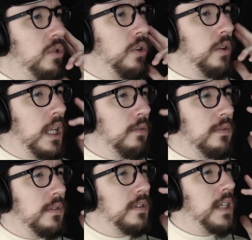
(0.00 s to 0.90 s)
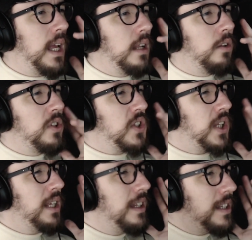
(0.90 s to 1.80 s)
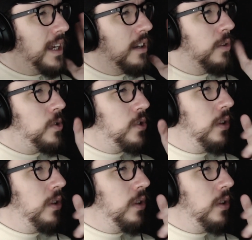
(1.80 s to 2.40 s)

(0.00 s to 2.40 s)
look kind of slightly technological.